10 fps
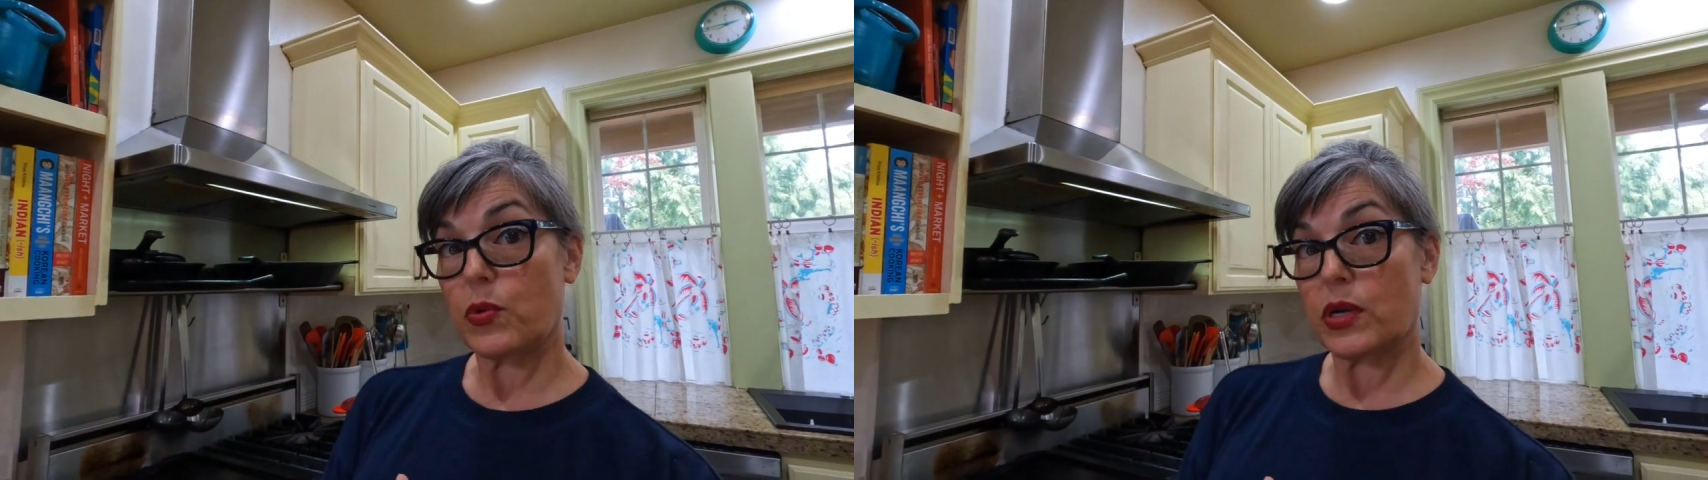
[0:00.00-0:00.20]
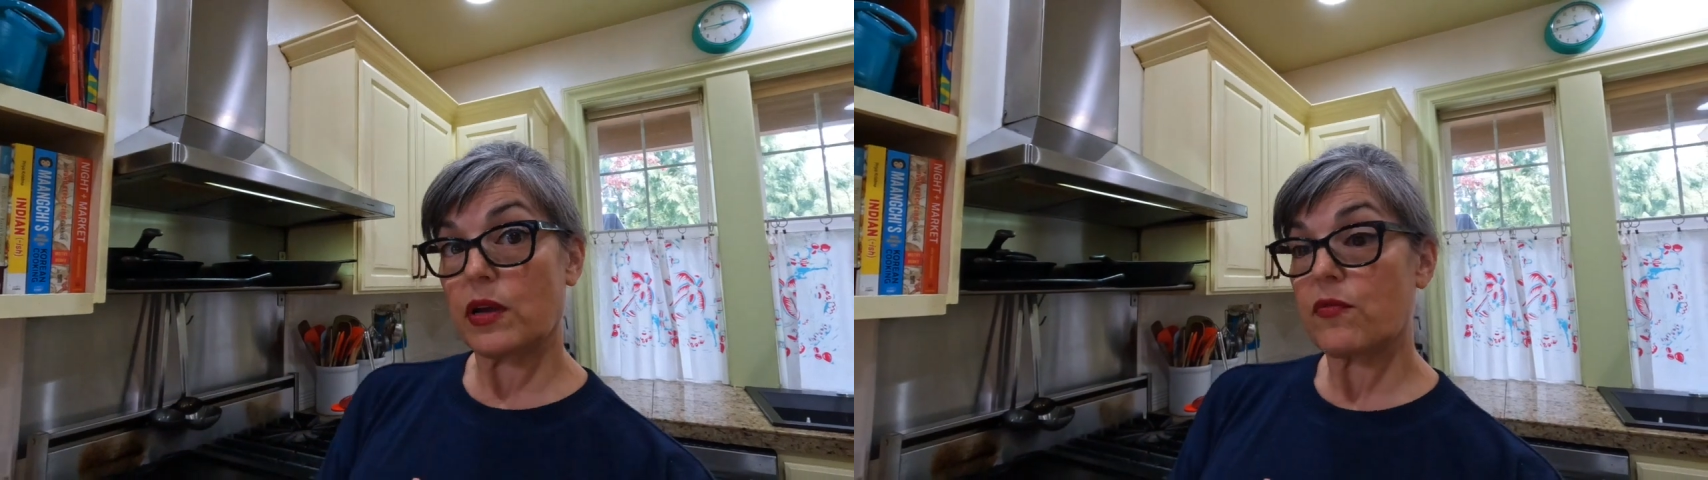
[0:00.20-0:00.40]

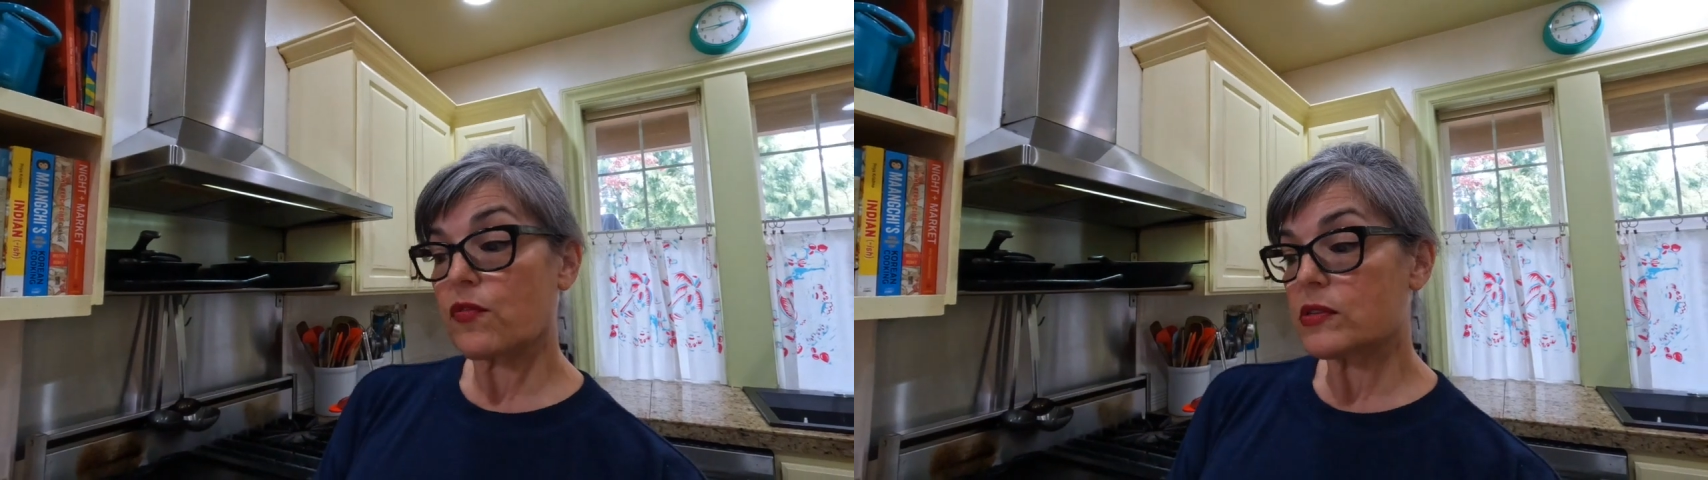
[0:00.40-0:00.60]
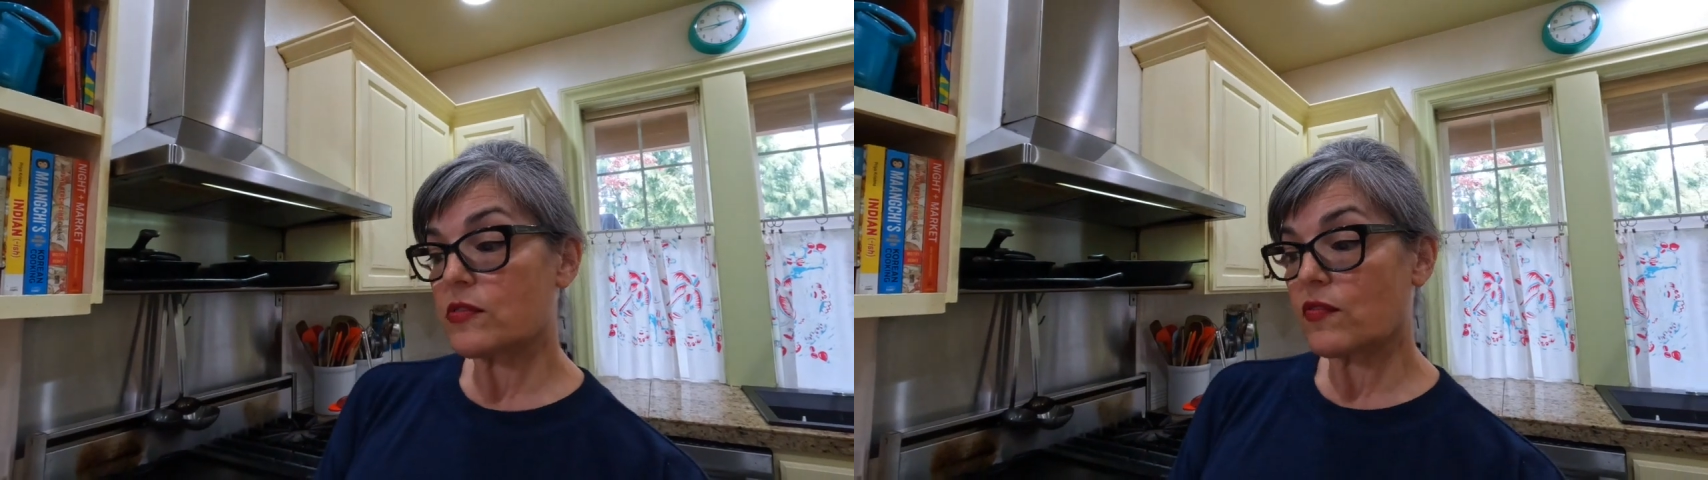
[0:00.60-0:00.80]
putting on
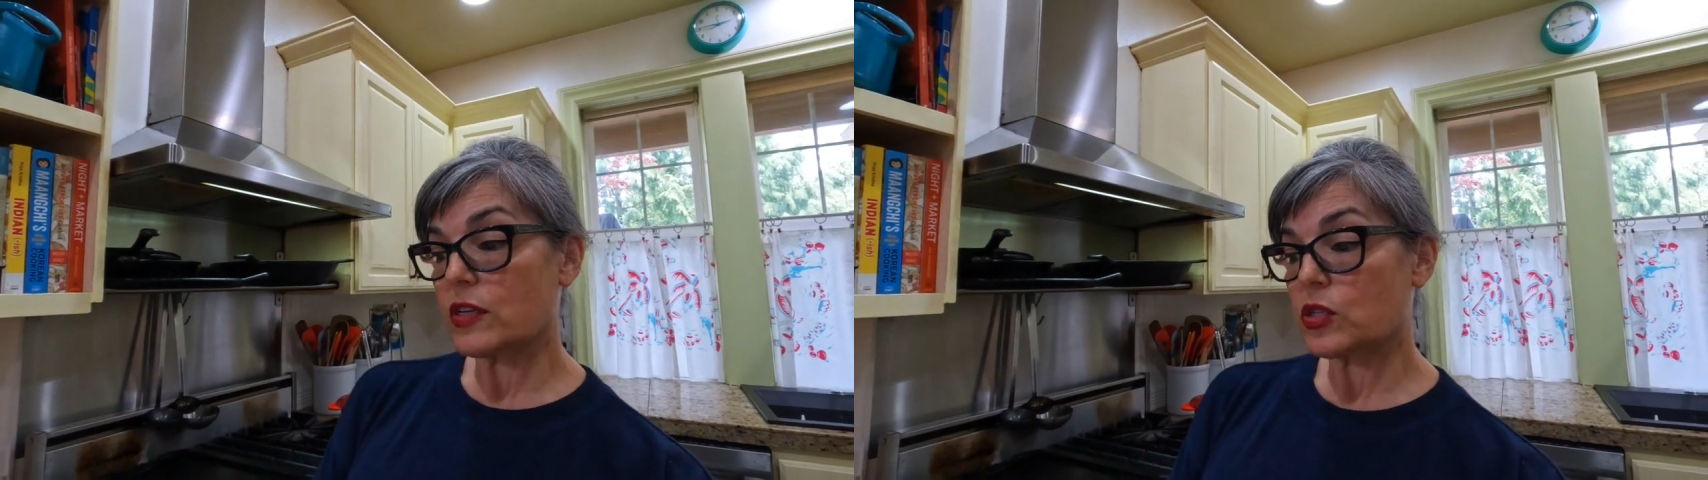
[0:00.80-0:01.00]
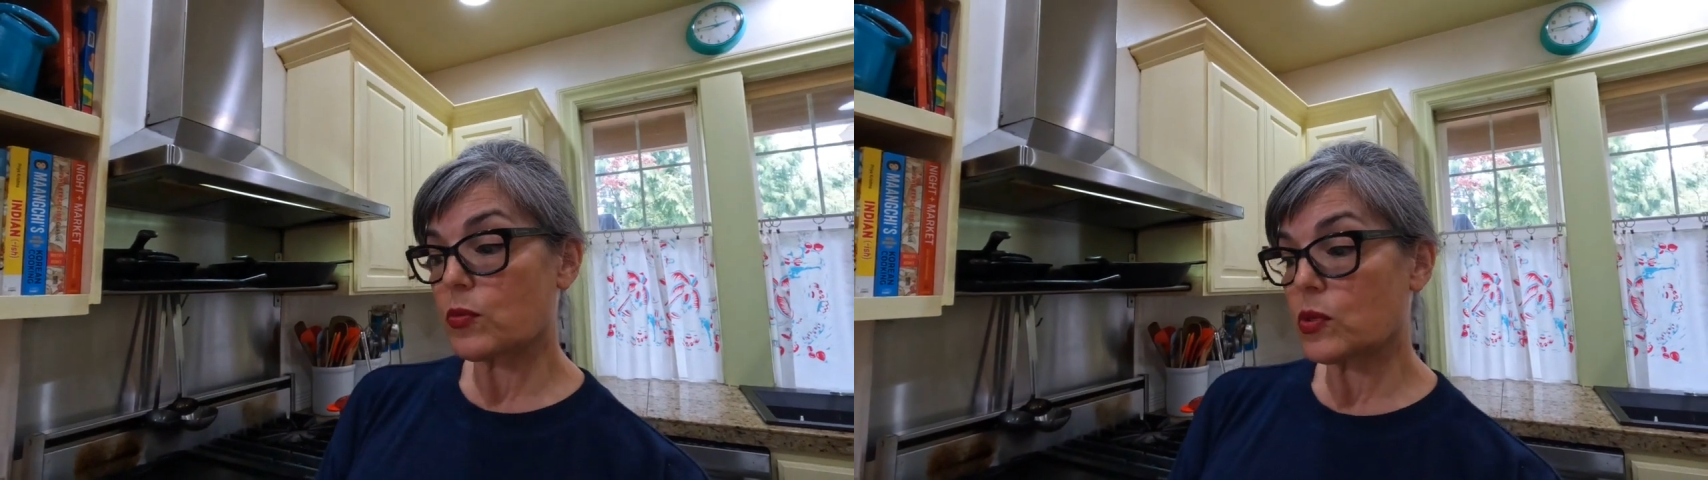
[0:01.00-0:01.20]
fruits and
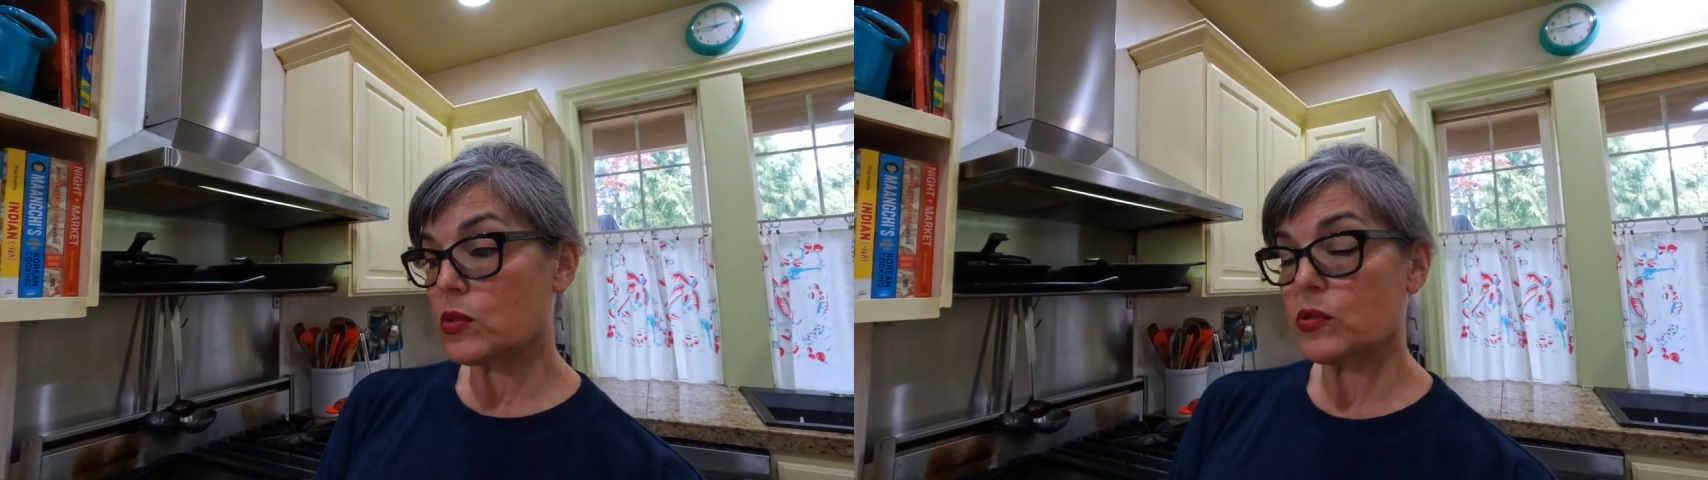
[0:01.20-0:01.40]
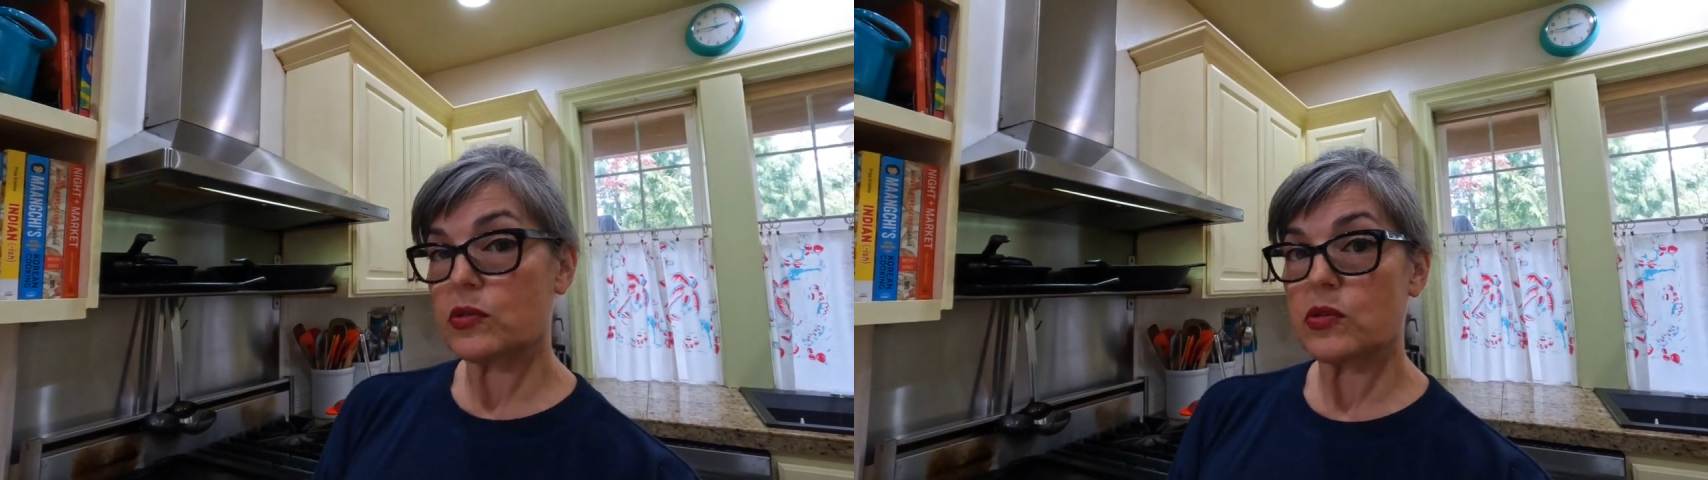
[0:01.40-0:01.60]

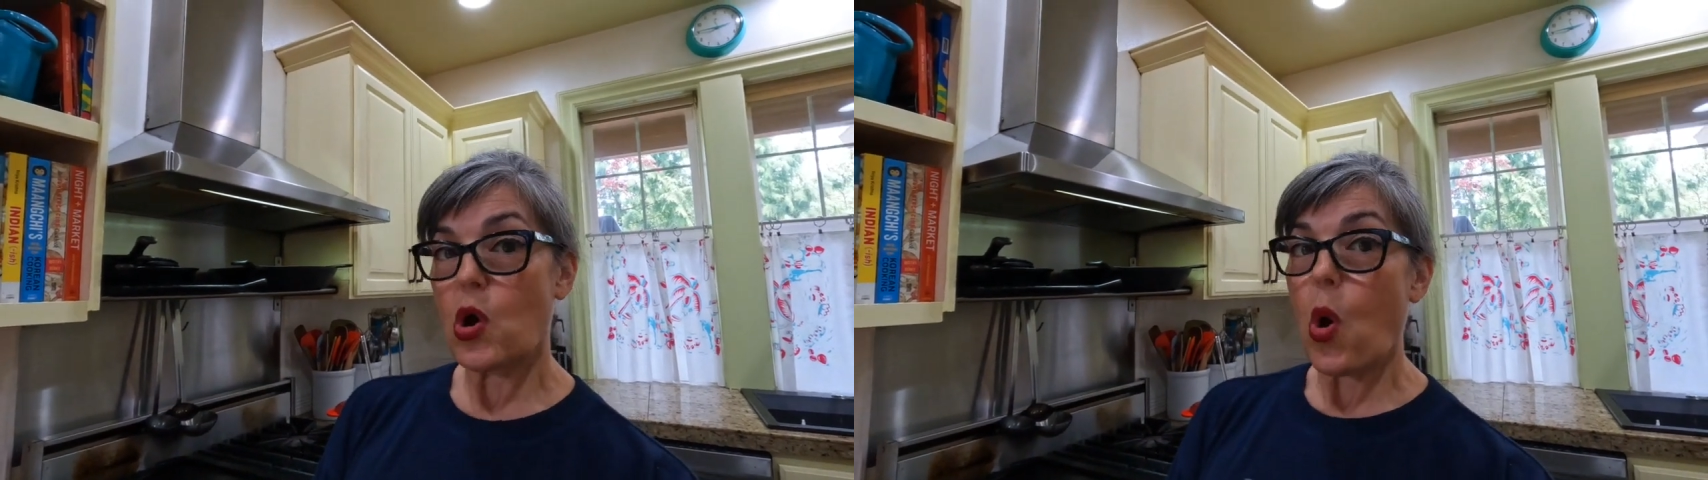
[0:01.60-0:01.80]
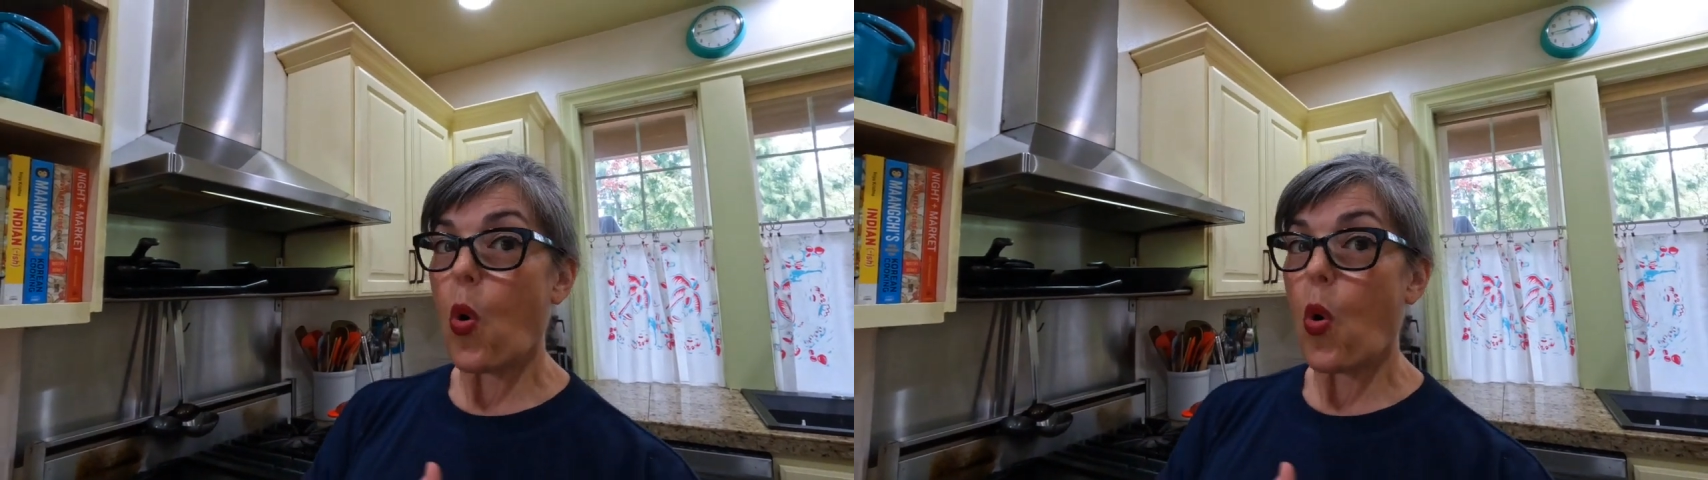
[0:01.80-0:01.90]
vegetables,